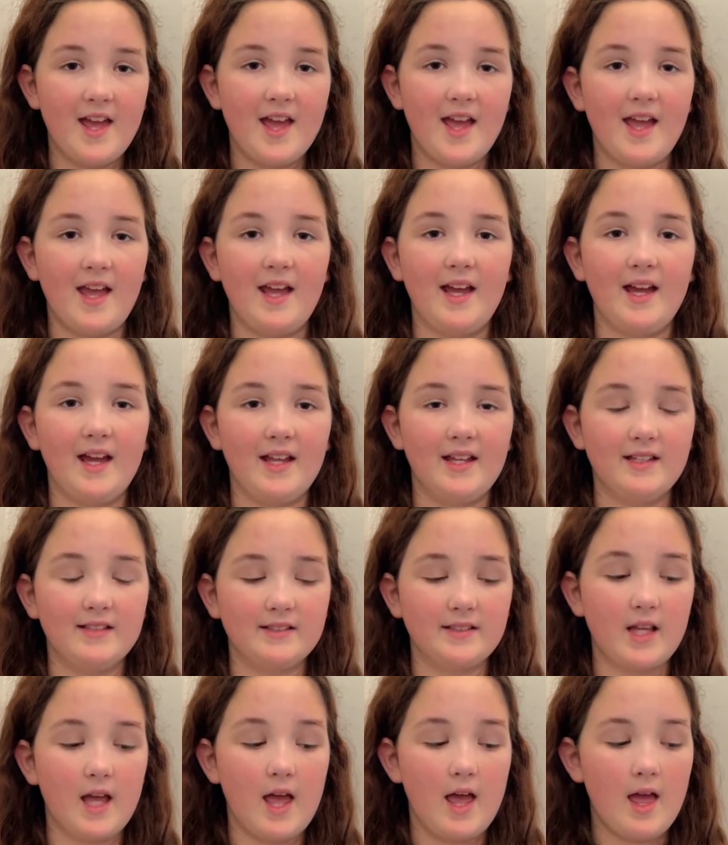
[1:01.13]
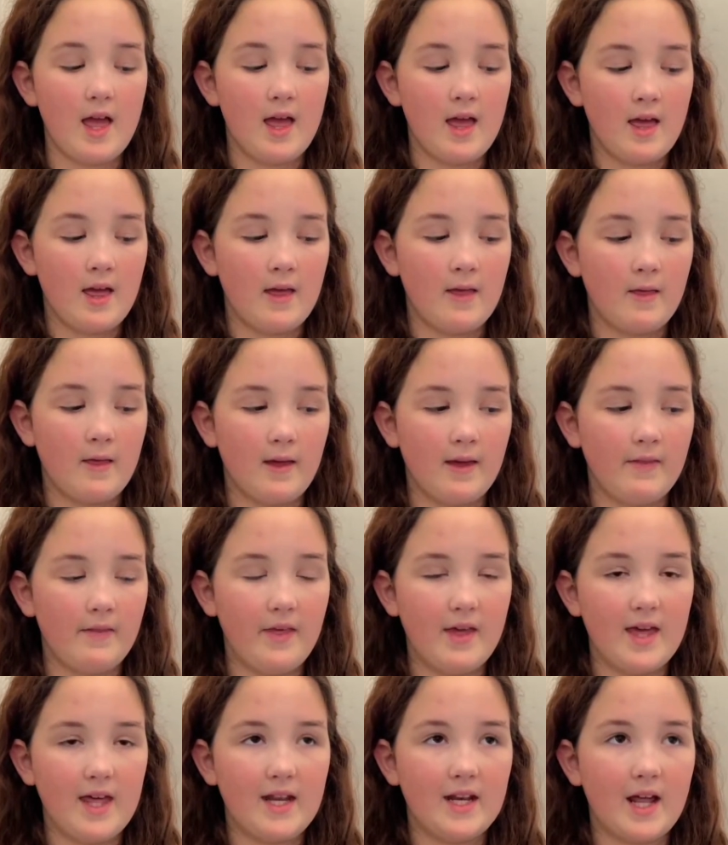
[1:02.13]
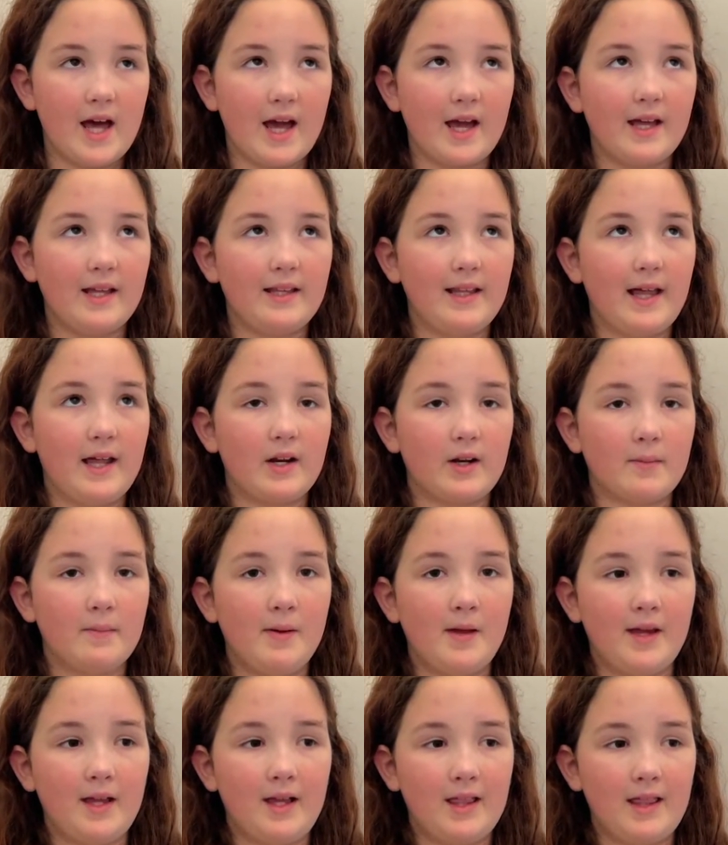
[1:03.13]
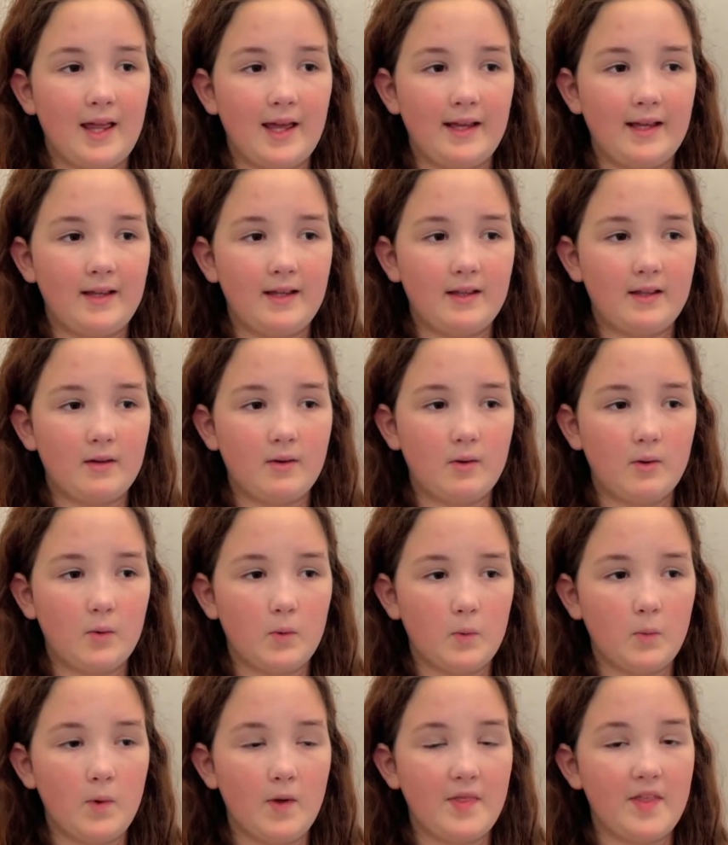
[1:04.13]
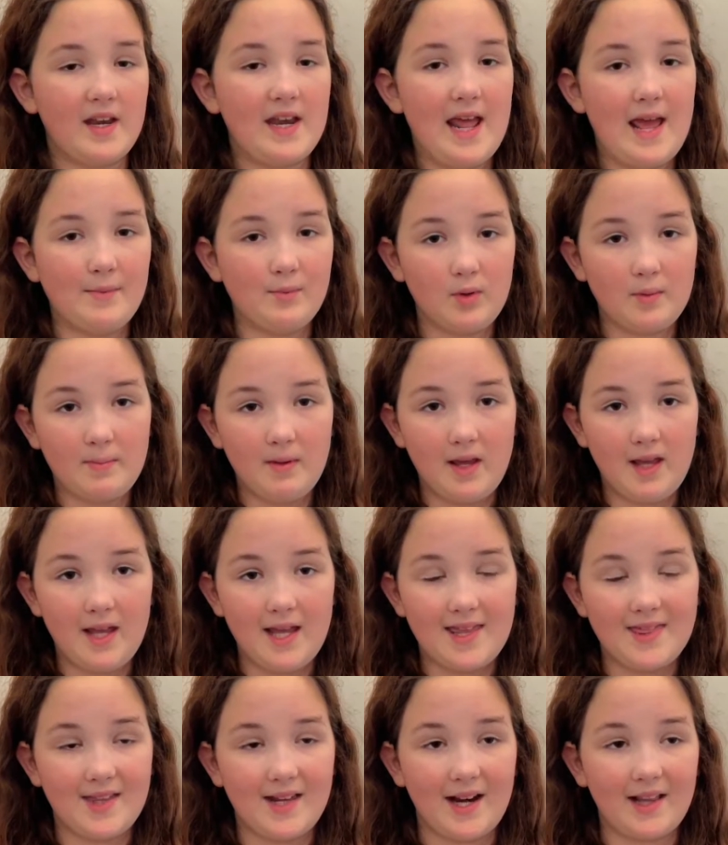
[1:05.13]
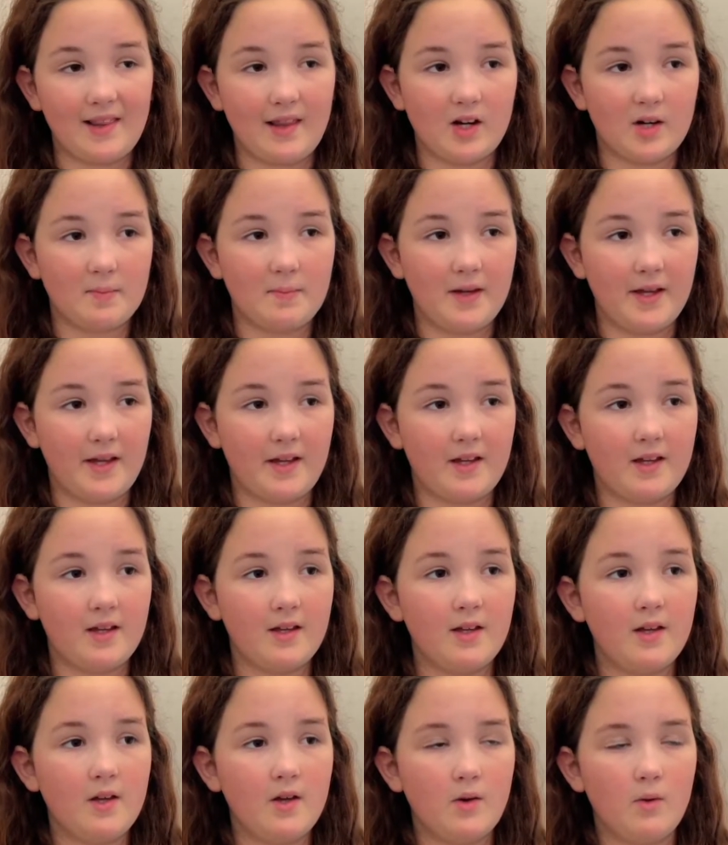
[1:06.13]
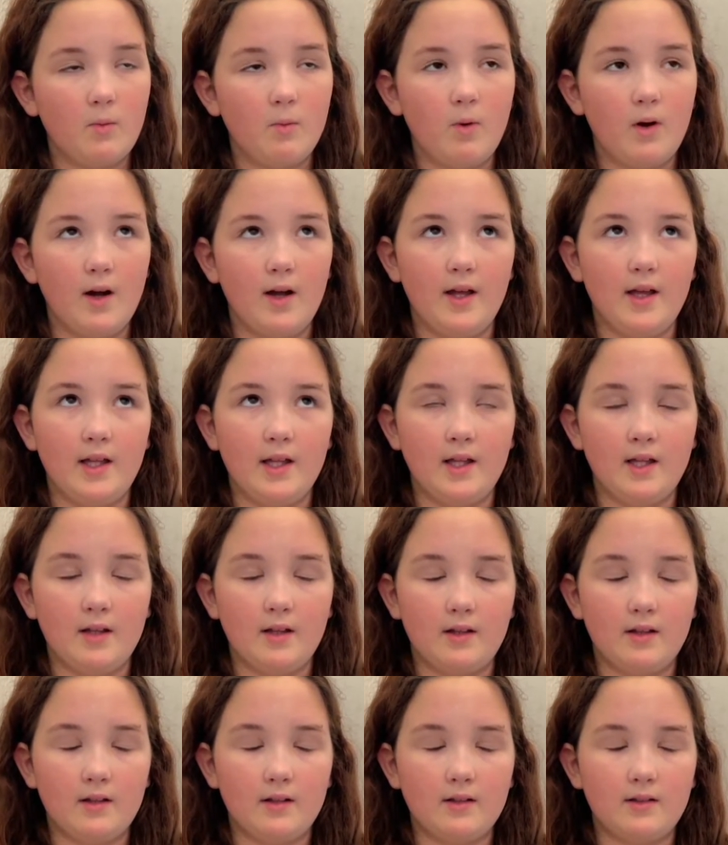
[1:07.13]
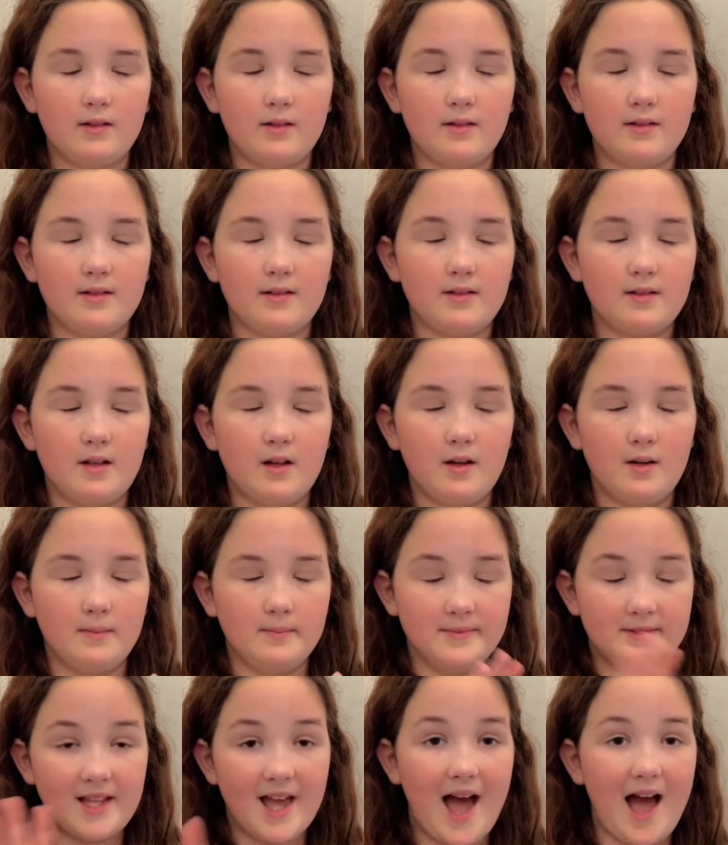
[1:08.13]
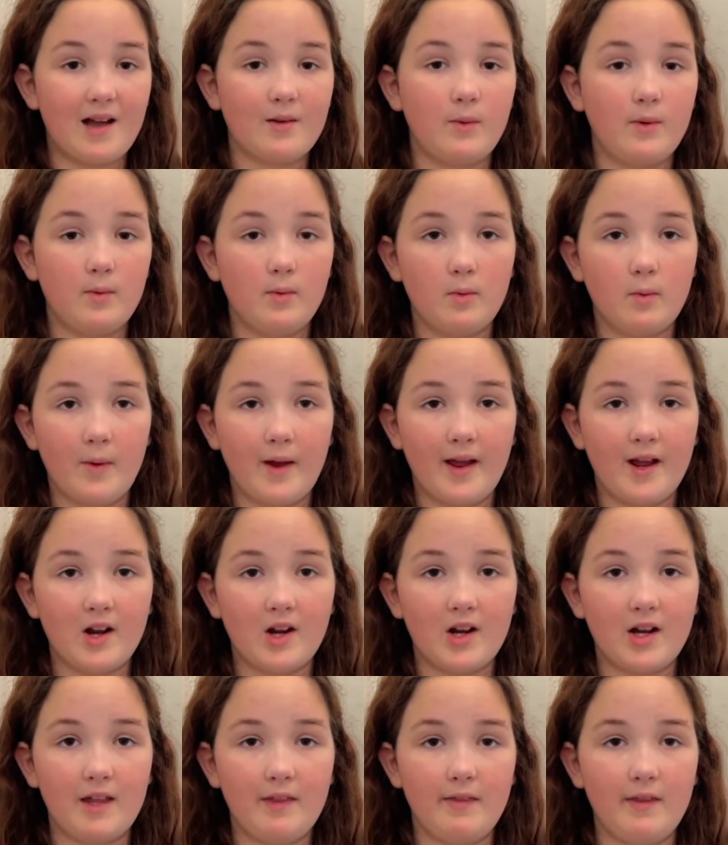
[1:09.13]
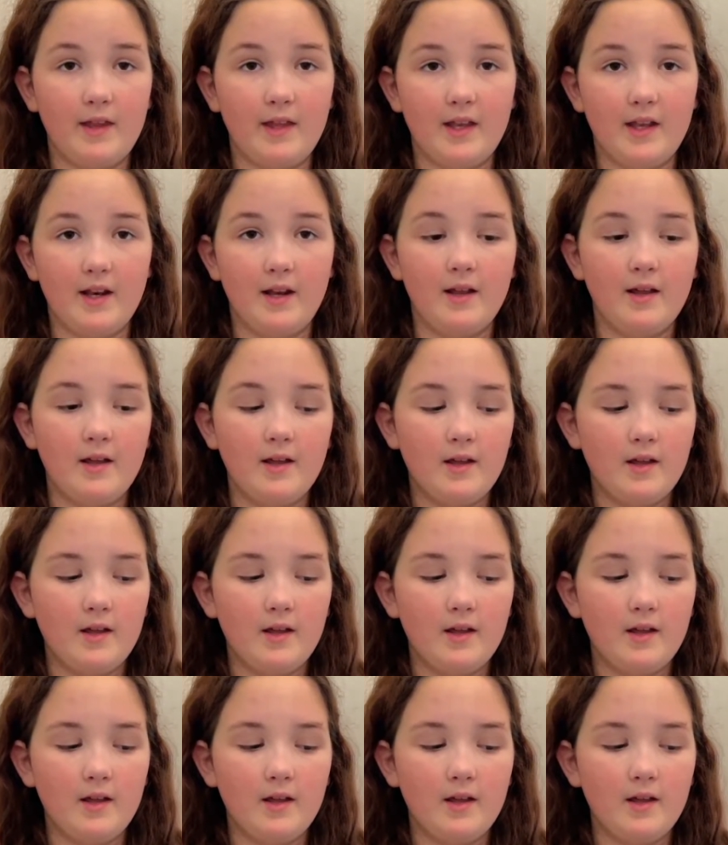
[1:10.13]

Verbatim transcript: and, and then I let her pick like what the name would be, and then I let her pick what um, tag we would wear, and then